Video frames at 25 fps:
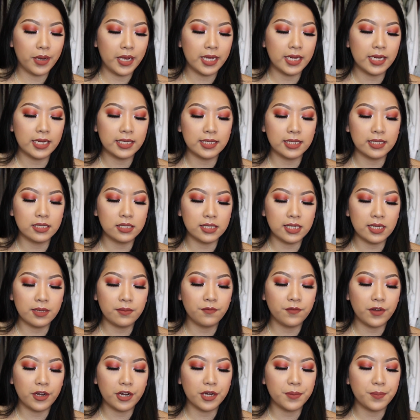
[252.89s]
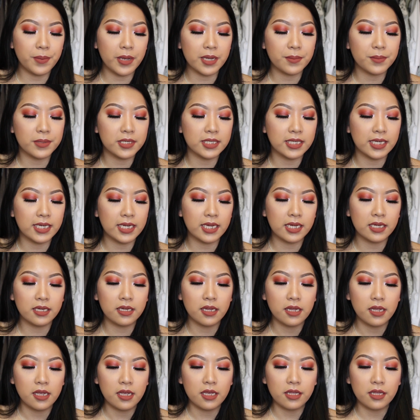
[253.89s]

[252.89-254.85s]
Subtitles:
but it does seem very pigmented.